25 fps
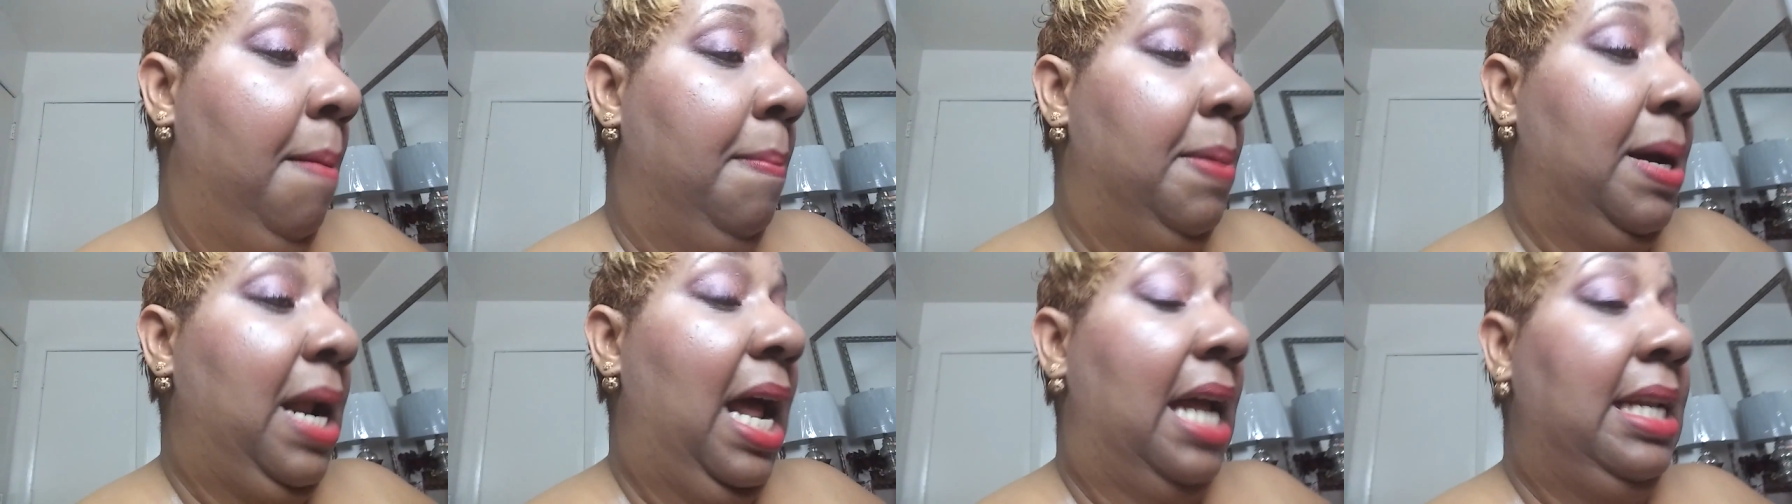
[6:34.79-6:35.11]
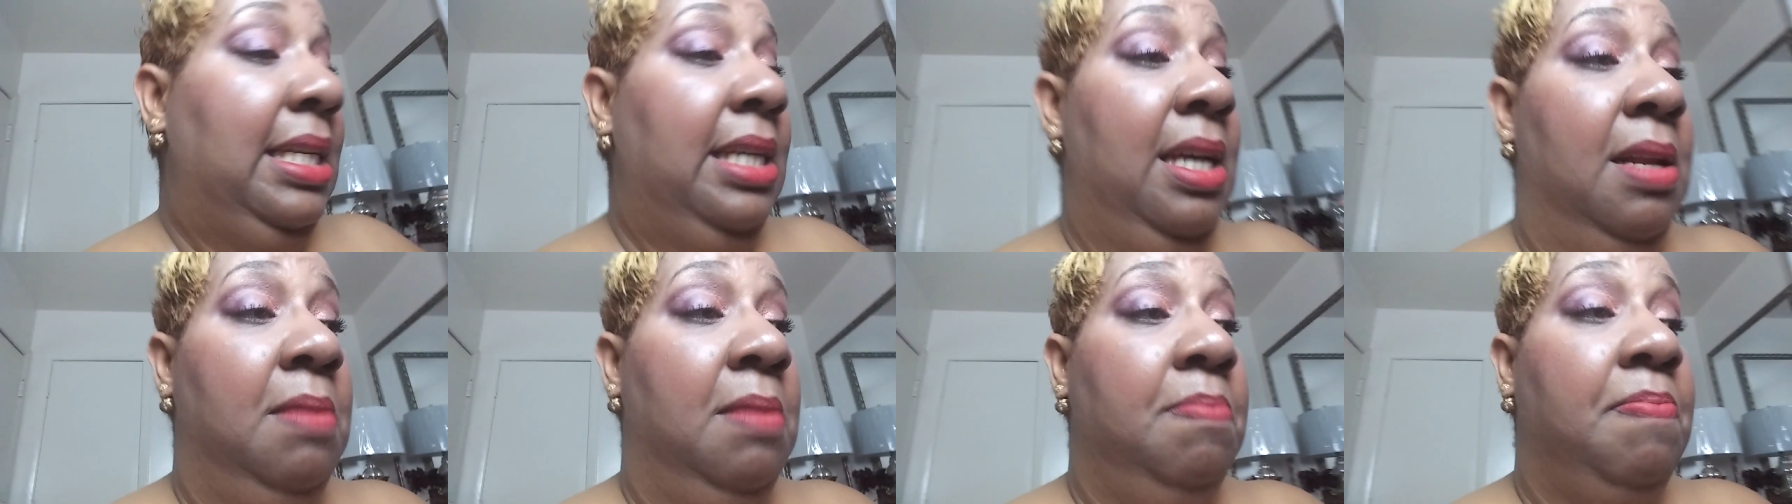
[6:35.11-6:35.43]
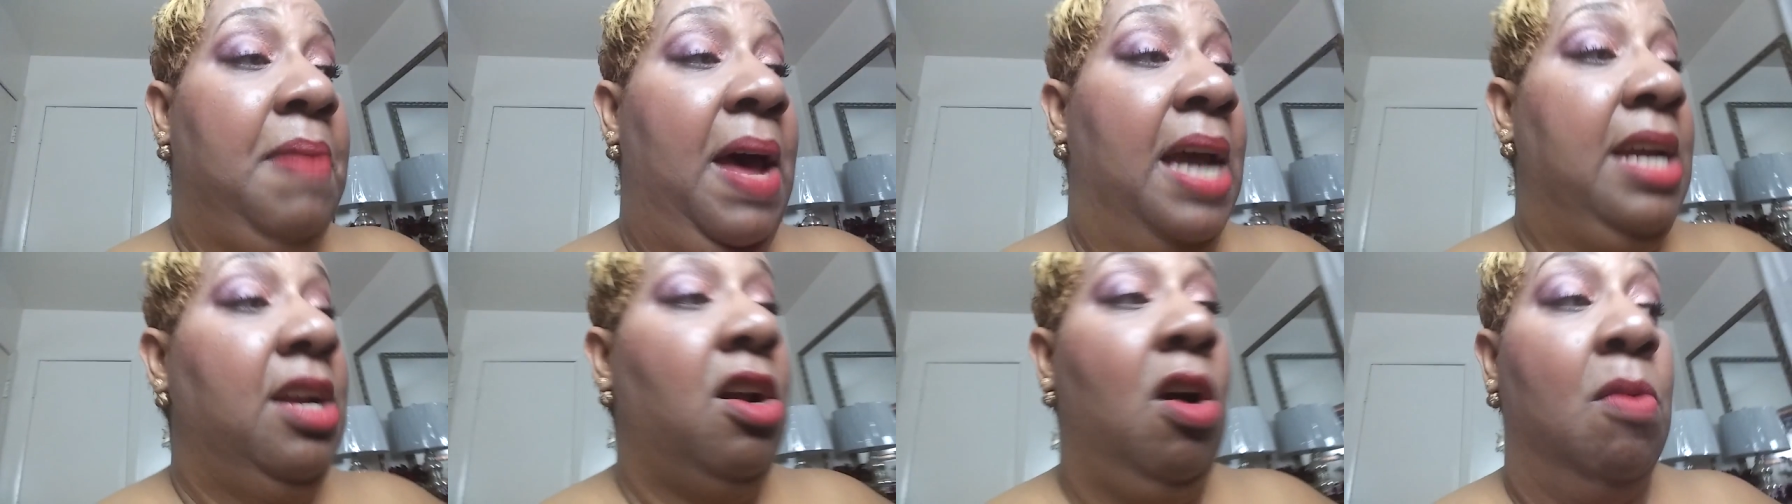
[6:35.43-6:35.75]
But I didn't
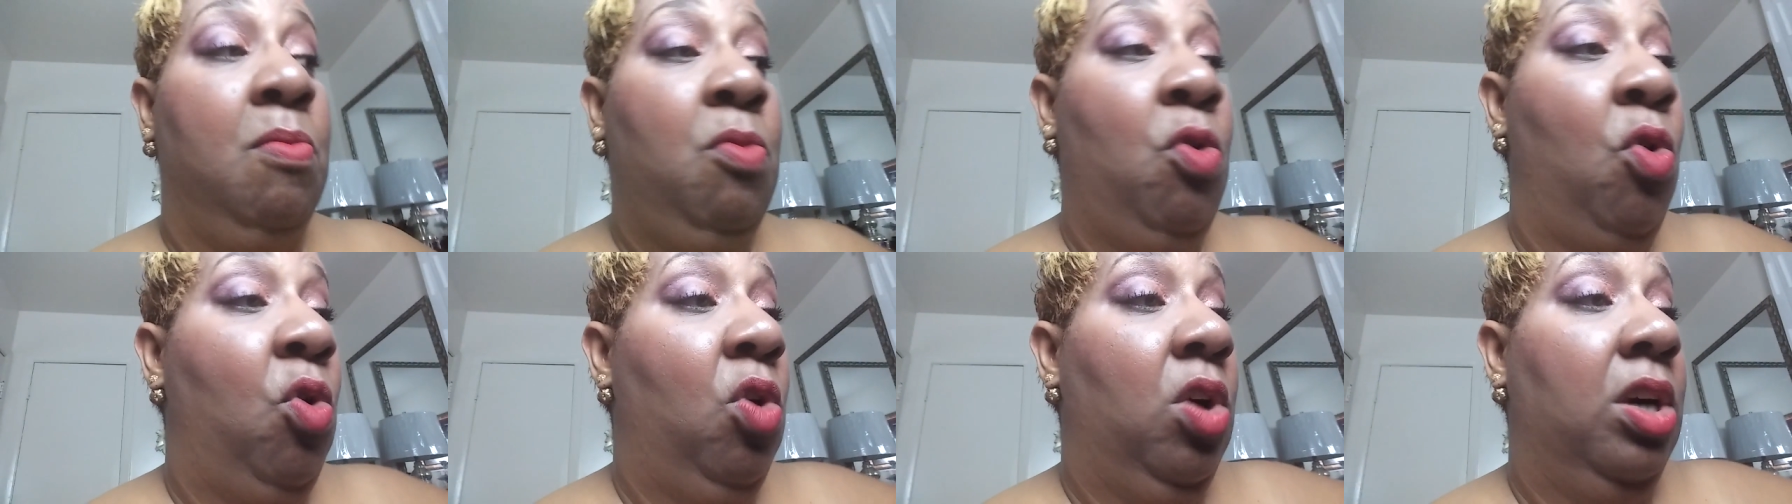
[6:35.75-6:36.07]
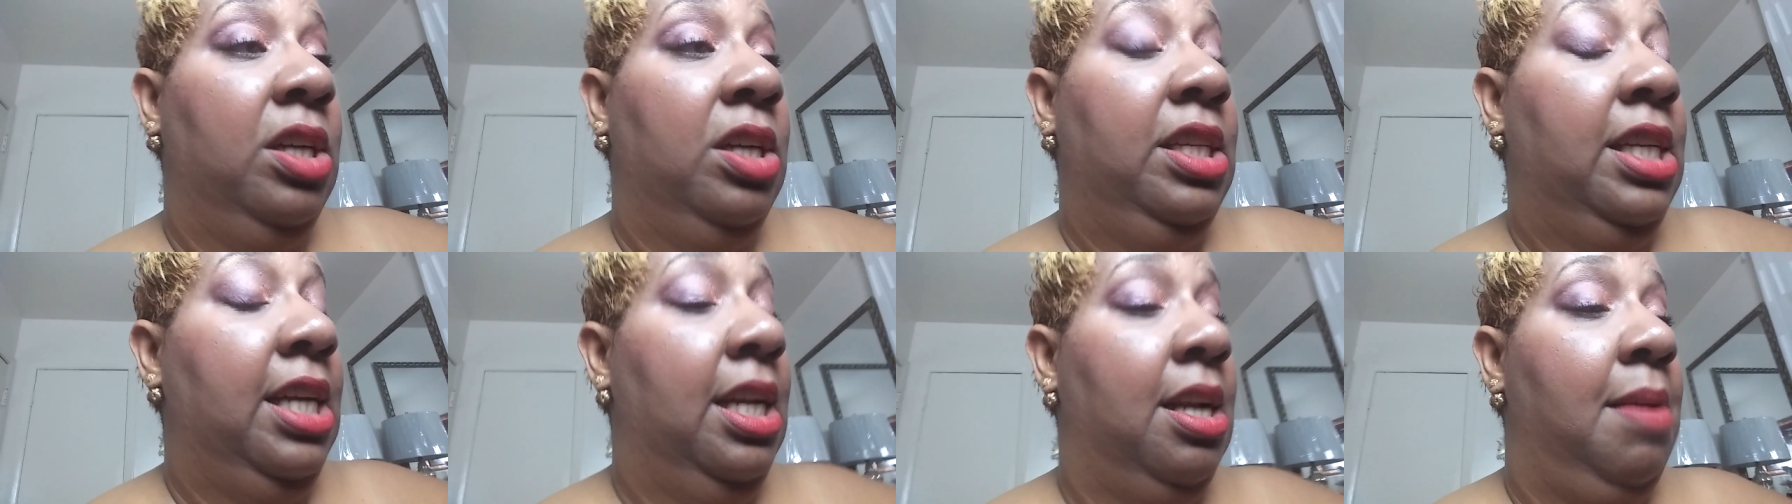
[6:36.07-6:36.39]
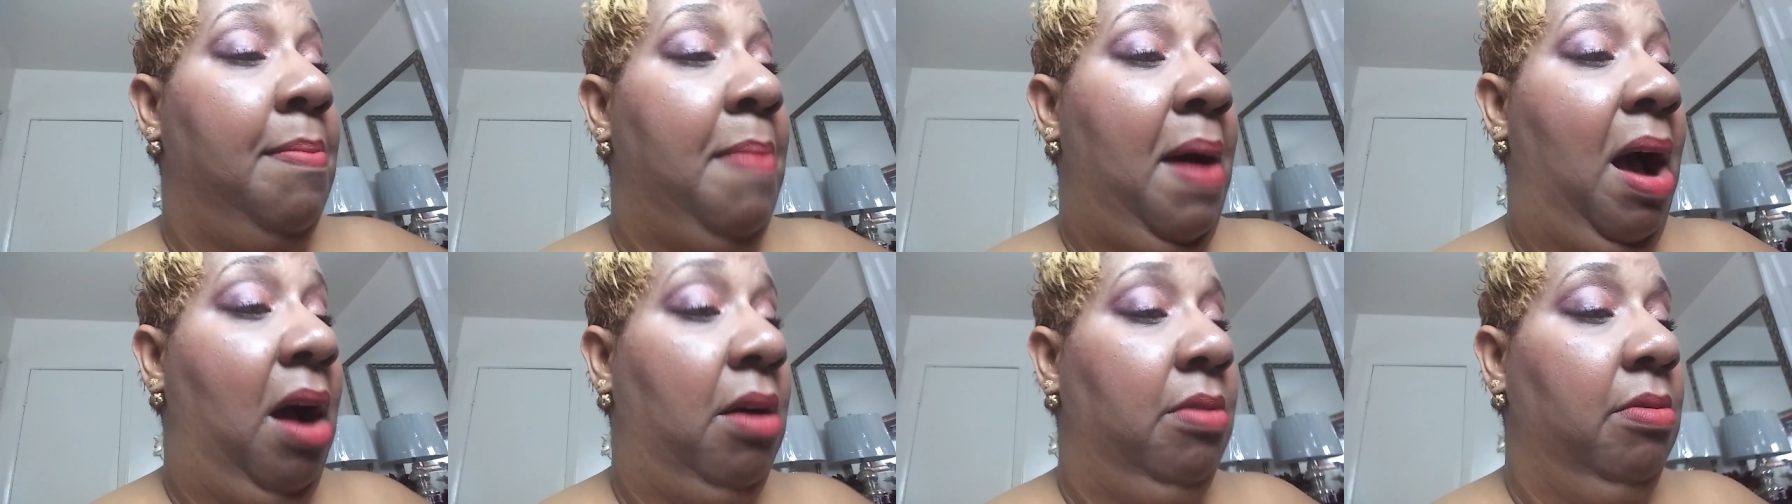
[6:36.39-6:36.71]
pay no more than
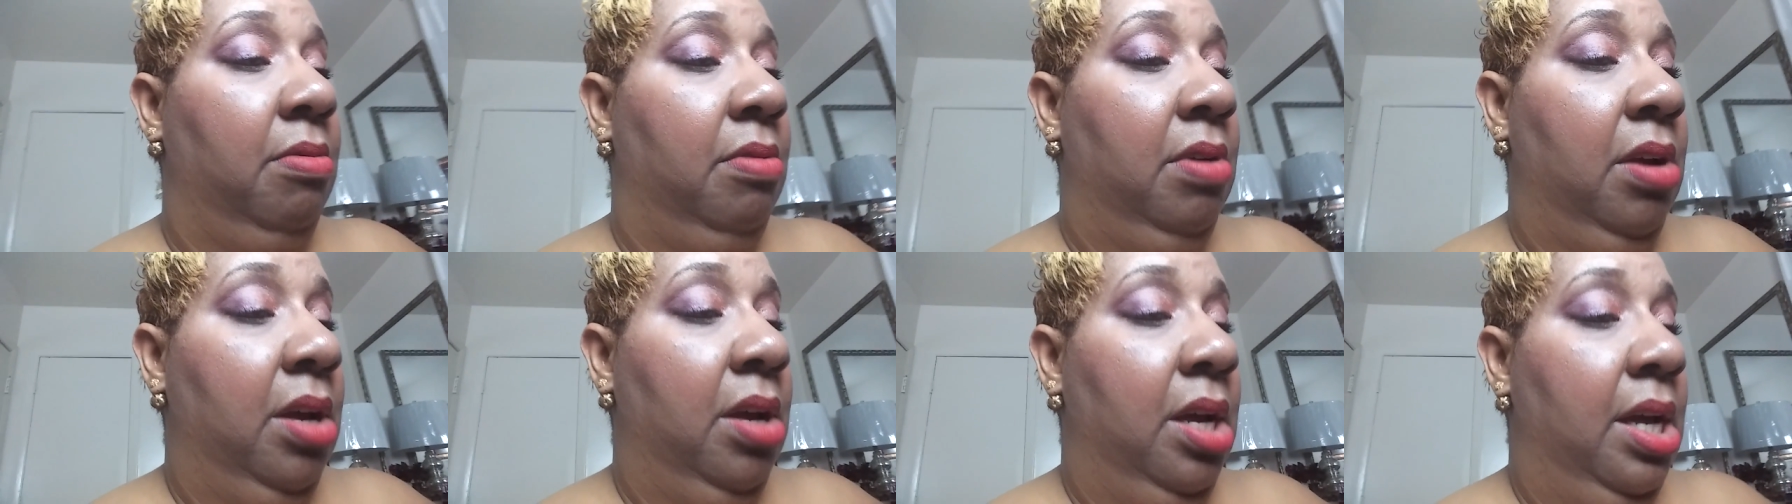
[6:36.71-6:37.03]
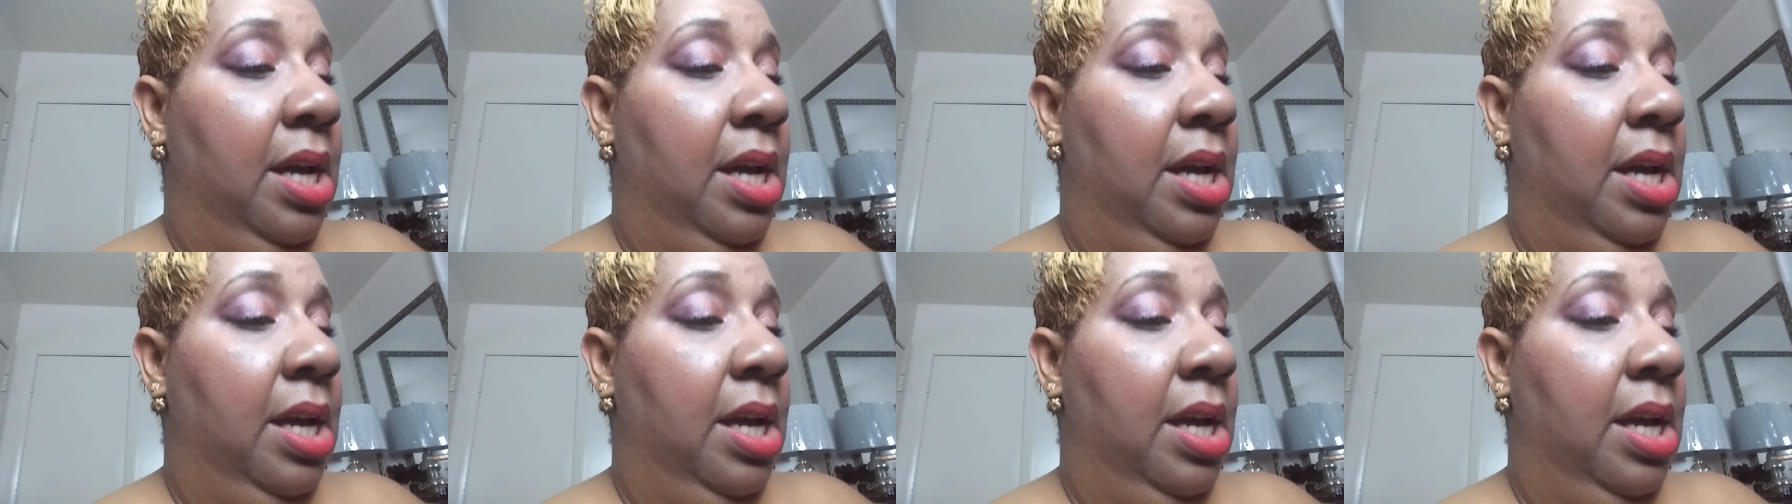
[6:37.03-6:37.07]
about